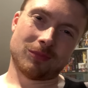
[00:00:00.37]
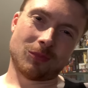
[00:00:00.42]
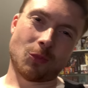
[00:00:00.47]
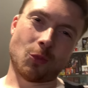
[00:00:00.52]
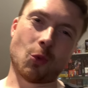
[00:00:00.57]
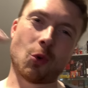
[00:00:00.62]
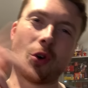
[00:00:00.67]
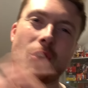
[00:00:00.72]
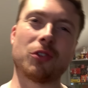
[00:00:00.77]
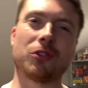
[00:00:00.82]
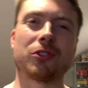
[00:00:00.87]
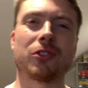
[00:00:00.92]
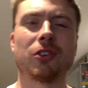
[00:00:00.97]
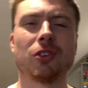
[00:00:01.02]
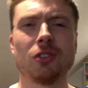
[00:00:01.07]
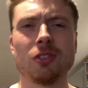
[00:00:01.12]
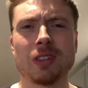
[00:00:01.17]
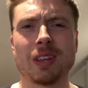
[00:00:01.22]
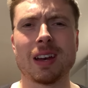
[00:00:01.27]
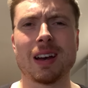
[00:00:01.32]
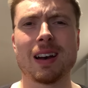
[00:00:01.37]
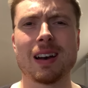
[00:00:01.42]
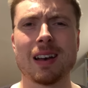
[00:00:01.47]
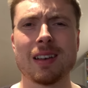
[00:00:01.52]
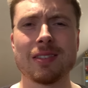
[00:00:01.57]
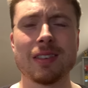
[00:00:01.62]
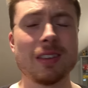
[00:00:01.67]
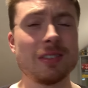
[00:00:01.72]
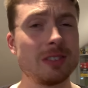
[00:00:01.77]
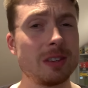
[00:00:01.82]
What's good,
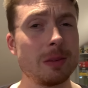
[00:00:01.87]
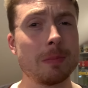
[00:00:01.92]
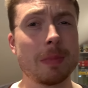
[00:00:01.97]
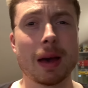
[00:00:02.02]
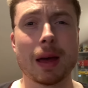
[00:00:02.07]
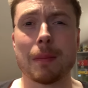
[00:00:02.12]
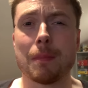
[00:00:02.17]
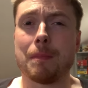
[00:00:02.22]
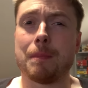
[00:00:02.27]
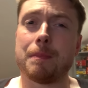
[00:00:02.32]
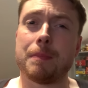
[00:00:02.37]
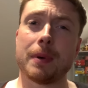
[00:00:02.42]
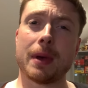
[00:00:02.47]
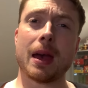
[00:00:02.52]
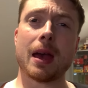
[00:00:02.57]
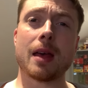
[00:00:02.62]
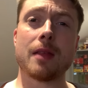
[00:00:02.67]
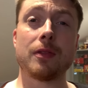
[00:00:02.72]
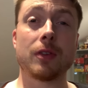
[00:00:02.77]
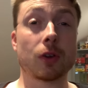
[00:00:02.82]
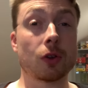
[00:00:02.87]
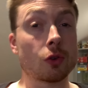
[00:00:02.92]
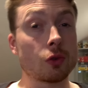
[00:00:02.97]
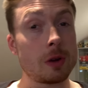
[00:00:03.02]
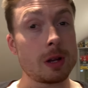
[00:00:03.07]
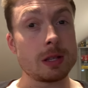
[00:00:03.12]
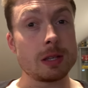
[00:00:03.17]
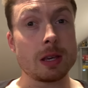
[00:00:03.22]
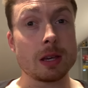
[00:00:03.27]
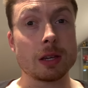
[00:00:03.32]
guys? It's your man Ben, the
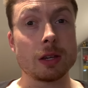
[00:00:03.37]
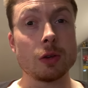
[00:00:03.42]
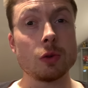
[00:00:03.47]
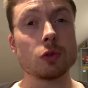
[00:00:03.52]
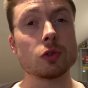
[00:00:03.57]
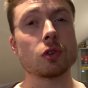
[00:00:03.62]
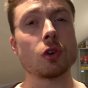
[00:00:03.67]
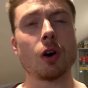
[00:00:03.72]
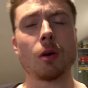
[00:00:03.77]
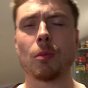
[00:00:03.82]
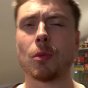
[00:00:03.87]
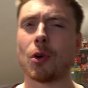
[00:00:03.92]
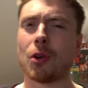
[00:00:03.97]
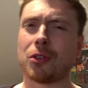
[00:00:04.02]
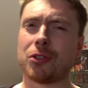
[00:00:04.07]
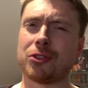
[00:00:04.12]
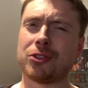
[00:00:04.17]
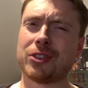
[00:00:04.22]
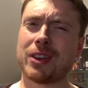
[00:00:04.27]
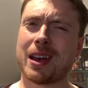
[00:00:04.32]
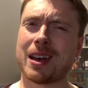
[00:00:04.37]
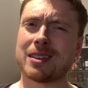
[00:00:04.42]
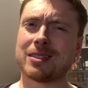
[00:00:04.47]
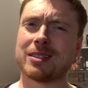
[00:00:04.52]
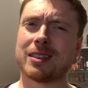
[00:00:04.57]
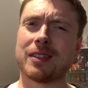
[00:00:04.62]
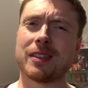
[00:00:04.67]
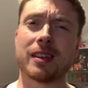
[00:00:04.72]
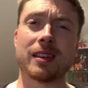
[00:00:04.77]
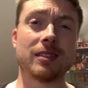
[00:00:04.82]
critic, who's got more sass
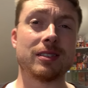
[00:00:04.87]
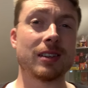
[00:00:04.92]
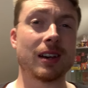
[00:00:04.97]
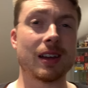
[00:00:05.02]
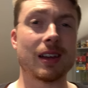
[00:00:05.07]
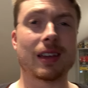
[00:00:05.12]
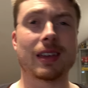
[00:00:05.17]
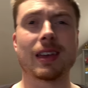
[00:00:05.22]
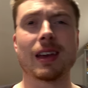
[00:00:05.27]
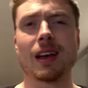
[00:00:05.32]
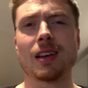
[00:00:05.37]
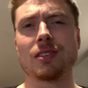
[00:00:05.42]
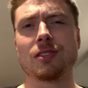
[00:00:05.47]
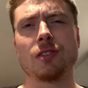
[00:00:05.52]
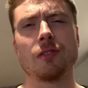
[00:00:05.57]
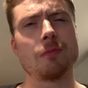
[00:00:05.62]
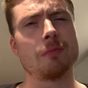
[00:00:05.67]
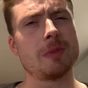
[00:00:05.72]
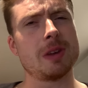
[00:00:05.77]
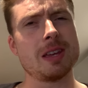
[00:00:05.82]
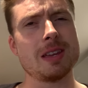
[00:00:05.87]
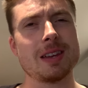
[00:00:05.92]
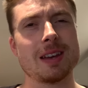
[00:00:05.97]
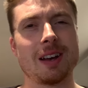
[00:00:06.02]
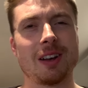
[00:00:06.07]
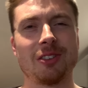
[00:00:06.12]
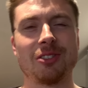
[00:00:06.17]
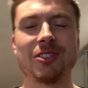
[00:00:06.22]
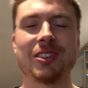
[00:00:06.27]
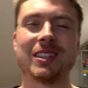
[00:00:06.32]
than the entire cast of Mean
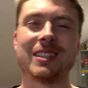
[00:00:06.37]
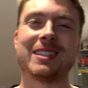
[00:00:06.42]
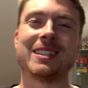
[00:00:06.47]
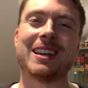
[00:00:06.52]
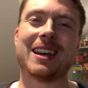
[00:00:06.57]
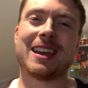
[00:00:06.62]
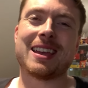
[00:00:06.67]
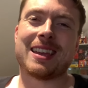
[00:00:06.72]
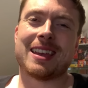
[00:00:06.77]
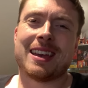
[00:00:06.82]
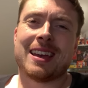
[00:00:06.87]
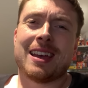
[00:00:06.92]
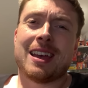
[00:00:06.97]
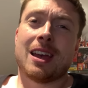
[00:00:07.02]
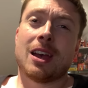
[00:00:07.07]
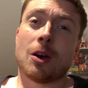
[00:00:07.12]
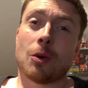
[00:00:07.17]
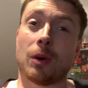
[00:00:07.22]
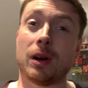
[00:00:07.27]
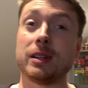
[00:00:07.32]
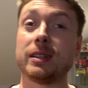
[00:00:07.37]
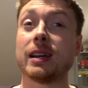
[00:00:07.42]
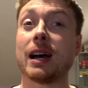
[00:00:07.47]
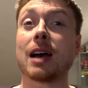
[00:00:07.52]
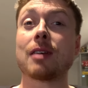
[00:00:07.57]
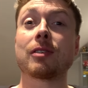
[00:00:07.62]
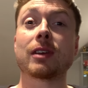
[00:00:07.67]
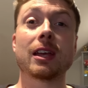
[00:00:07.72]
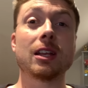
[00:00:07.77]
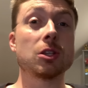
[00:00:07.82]
Girls. Today, we're
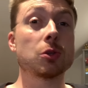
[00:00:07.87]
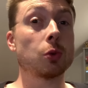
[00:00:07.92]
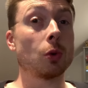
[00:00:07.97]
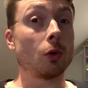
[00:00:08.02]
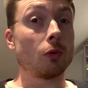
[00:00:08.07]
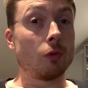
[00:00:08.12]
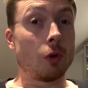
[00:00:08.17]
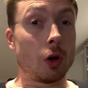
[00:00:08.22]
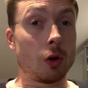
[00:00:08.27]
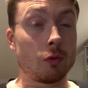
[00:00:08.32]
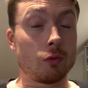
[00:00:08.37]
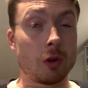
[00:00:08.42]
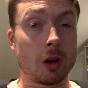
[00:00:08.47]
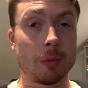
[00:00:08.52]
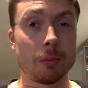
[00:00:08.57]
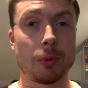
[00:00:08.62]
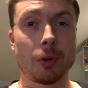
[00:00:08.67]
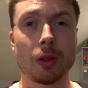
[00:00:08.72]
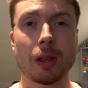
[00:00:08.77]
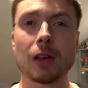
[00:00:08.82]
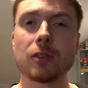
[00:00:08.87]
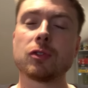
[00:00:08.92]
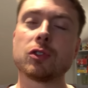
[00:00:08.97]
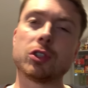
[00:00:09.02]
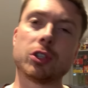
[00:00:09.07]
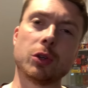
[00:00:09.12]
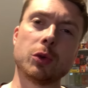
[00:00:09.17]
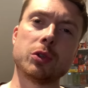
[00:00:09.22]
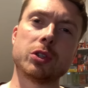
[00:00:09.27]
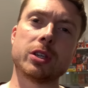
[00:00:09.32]
diving into a Royal Rumble that's
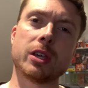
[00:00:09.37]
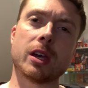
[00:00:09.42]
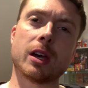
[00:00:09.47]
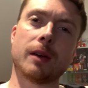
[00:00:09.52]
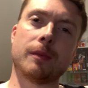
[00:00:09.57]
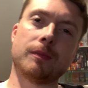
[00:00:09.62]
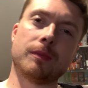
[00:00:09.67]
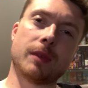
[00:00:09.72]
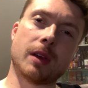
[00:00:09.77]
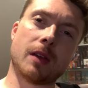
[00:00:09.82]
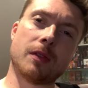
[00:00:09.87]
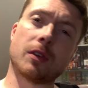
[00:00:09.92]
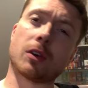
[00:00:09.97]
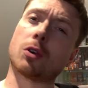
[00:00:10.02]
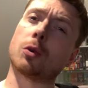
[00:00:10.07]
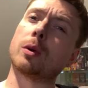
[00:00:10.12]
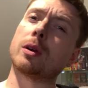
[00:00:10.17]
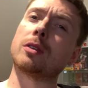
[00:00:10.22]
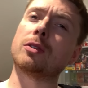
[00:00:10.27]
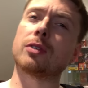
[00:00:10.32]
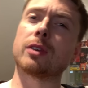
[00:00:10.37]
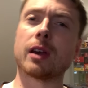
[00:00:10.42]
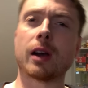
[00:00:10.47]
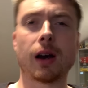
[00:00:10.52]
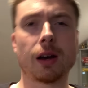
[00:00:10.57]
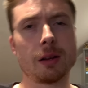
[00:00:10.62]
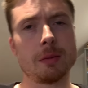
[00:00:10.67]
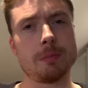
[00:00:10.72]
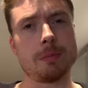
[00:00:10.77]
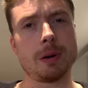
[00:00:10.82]
juicier than the Queen's
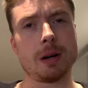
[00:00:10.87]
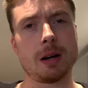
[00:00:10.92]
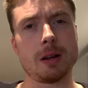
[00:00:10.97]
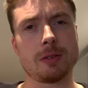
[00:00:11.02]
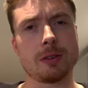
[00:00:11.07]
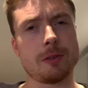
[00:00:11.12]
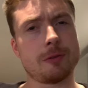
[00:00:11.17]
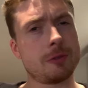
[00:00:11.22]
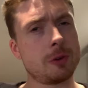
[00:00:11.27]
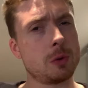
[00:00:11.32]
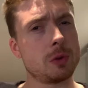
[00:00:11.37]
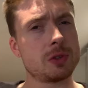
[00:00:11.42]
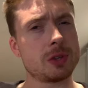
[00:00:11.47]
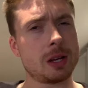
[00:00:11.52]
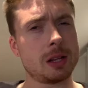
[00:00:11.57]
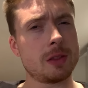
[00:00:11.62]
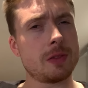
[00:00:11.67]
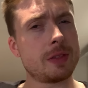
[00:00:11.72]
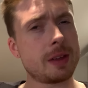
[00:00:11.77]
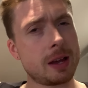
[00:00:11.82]
Garden Party fruit salad.